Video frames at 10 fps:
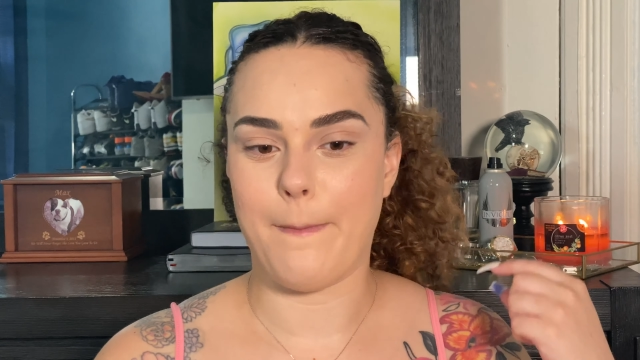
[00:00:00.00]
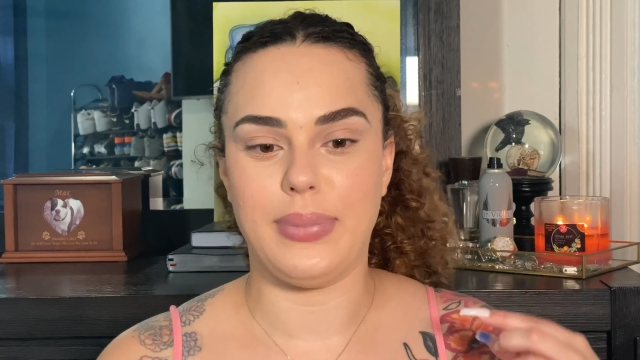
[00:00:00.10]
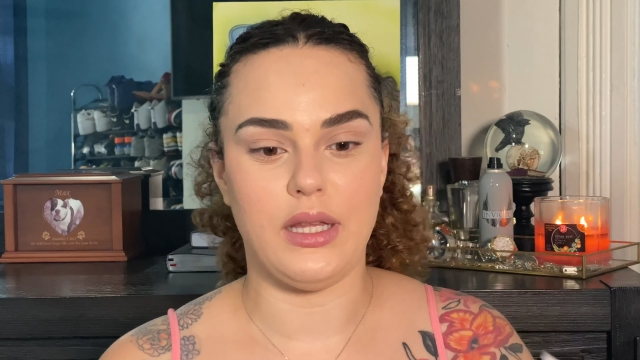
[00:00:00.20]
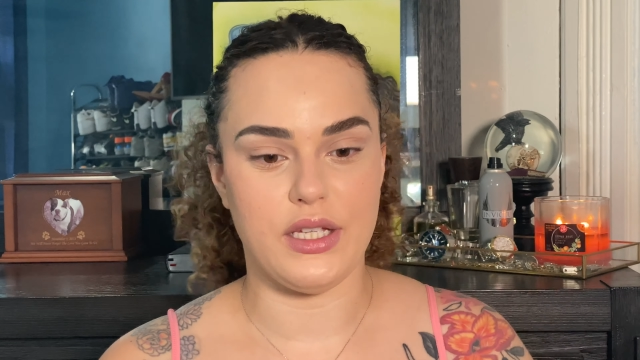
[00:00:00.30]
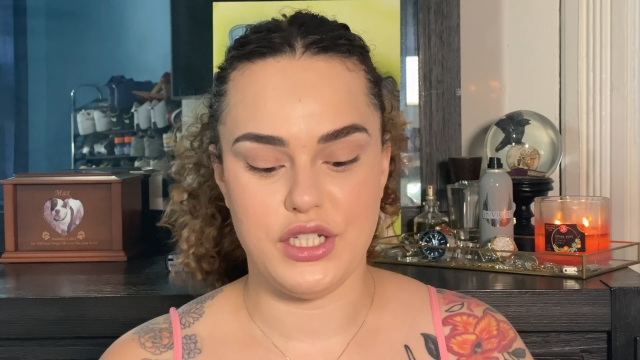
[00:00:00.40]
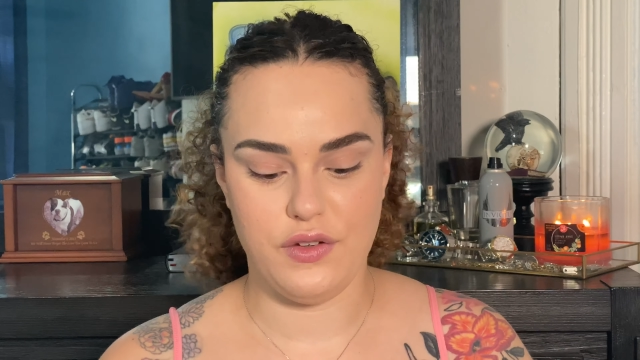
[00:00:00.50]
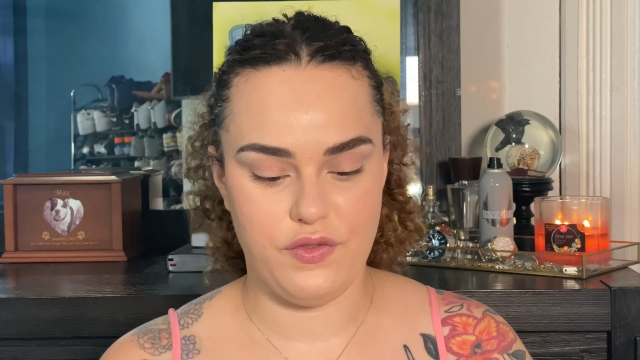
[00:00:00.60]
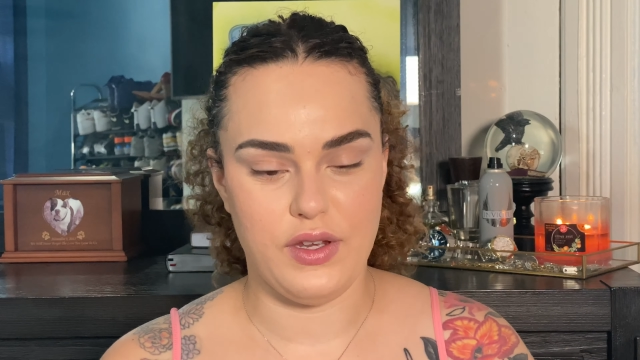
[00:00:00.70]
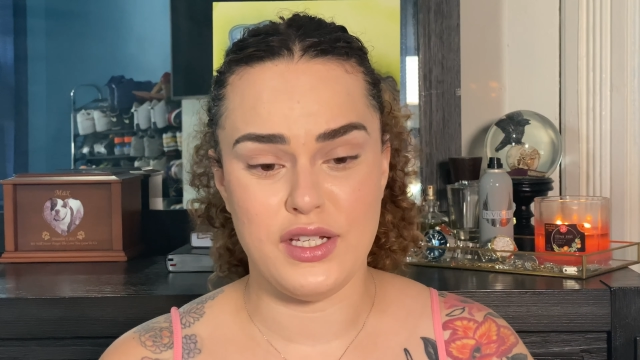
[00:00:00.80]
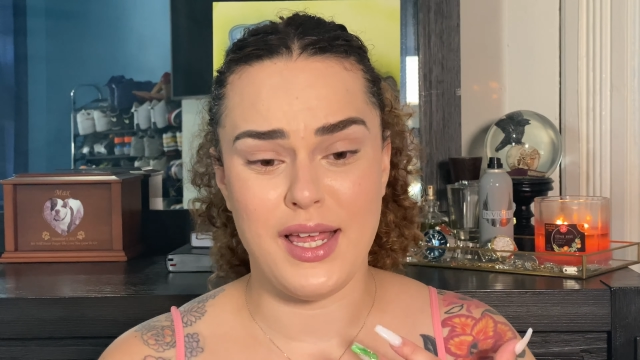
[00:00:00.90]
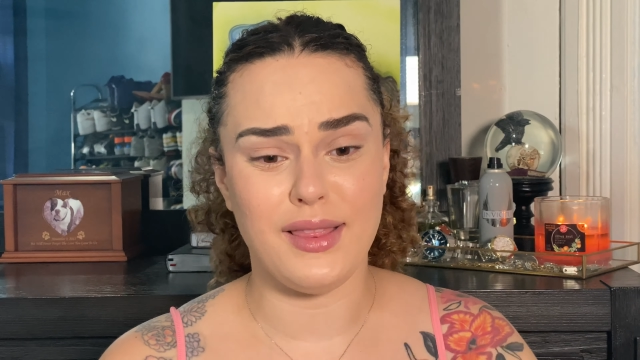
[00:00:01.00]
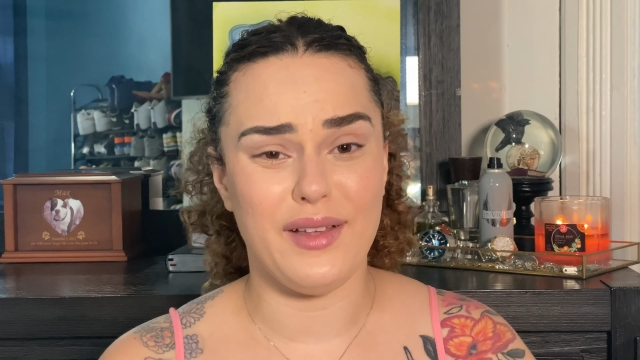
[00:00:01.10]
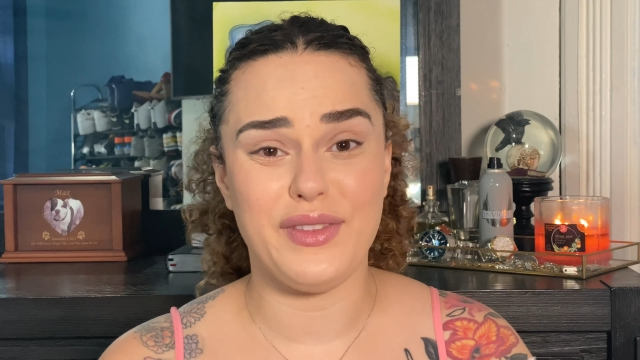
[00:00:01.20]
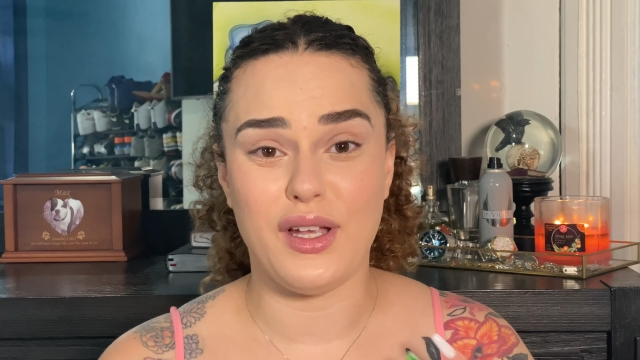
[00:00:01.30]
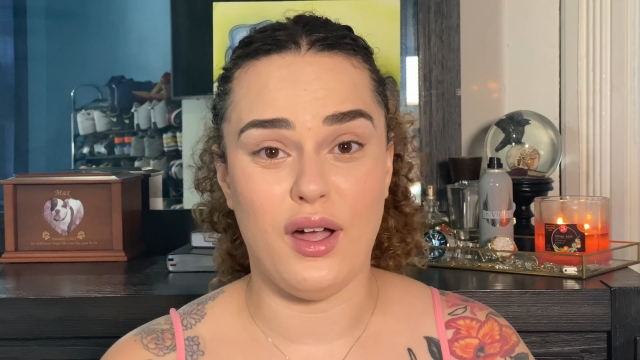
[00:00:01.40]
blushy finish. I
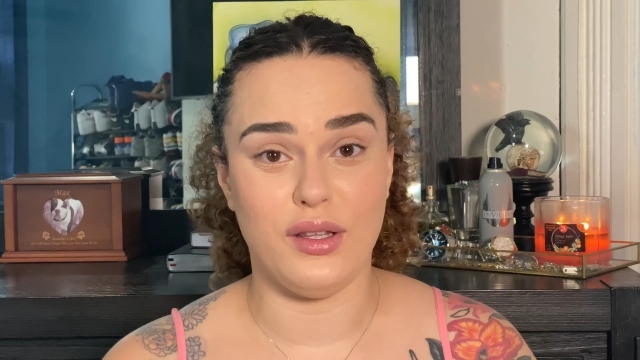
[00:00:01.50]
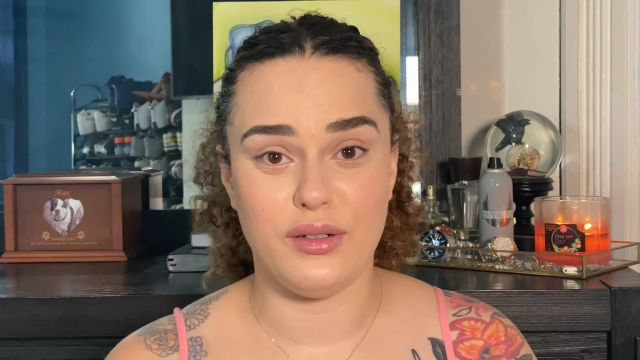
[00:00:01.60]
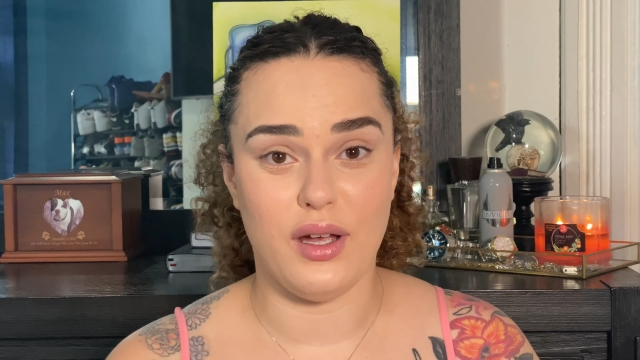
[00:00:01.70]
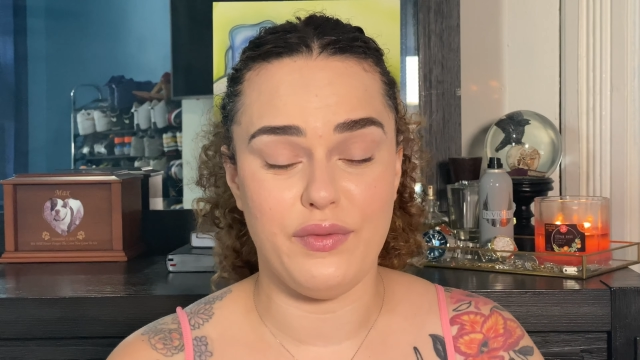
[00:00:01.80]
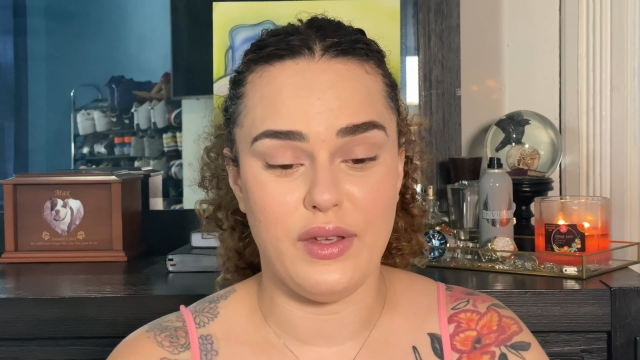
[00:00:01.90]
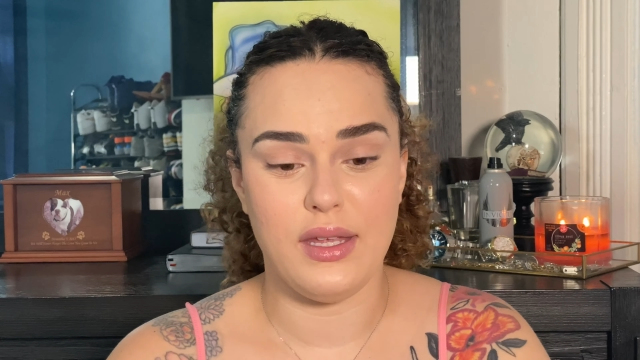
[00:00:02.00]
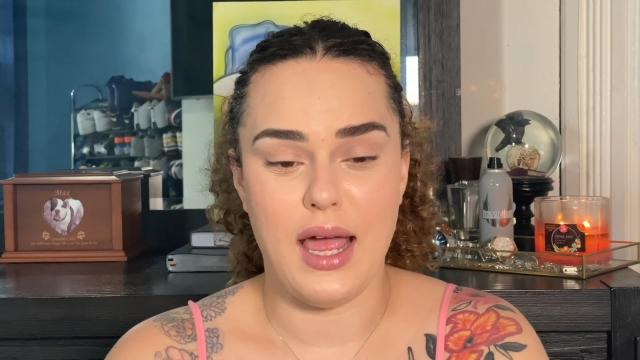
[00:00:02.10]
love the color of it.